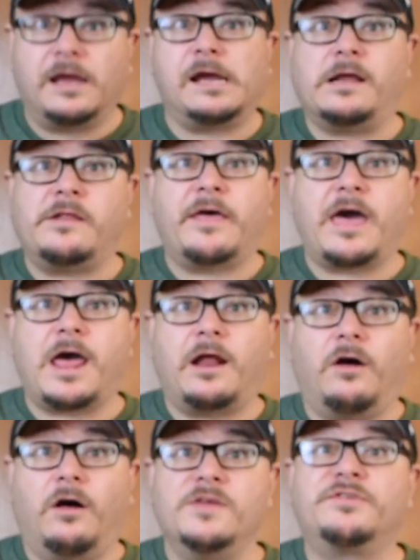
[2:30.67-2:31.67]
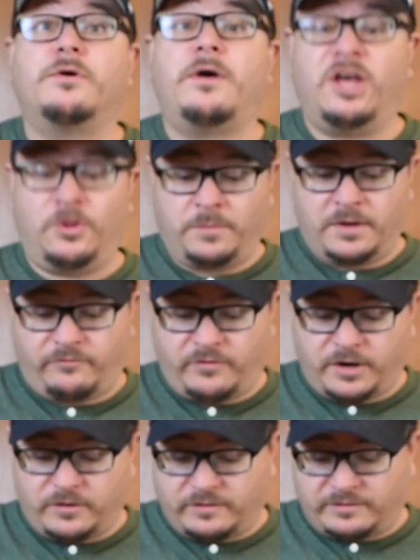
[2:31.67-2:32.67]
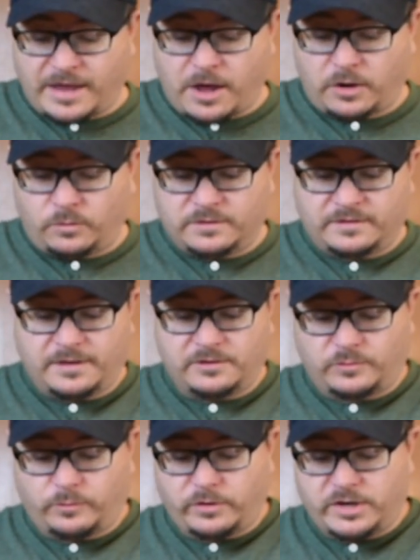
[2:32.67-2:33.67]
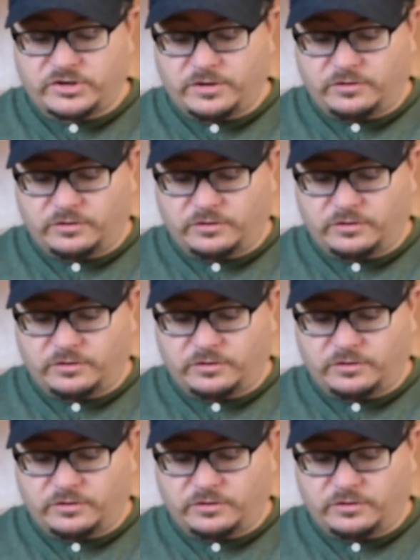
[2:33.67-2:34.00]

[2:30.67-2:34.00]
and that also helped me figure this out and was the inspiration.